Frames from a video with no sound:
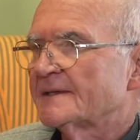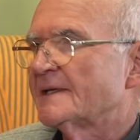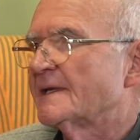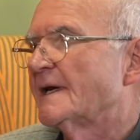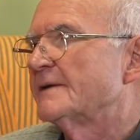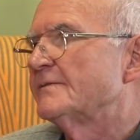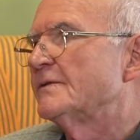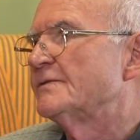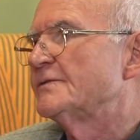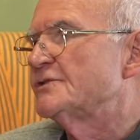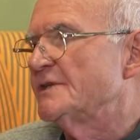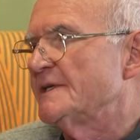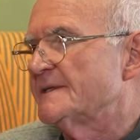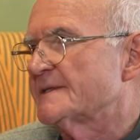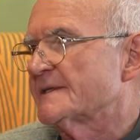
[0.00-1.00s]
the life of
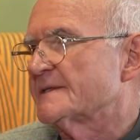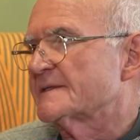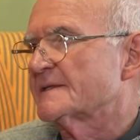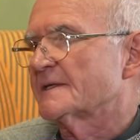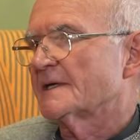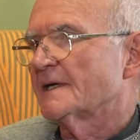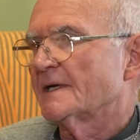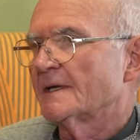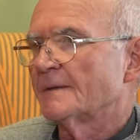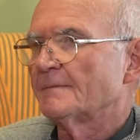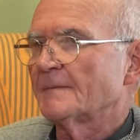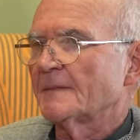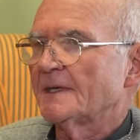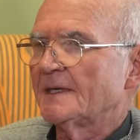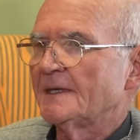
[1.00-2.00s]
Jesus,
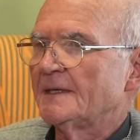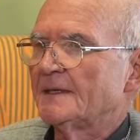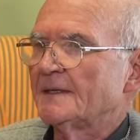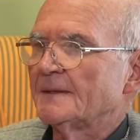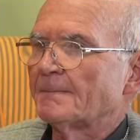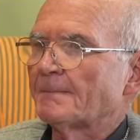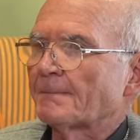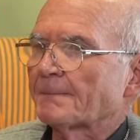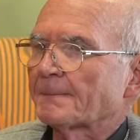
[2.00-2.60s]
he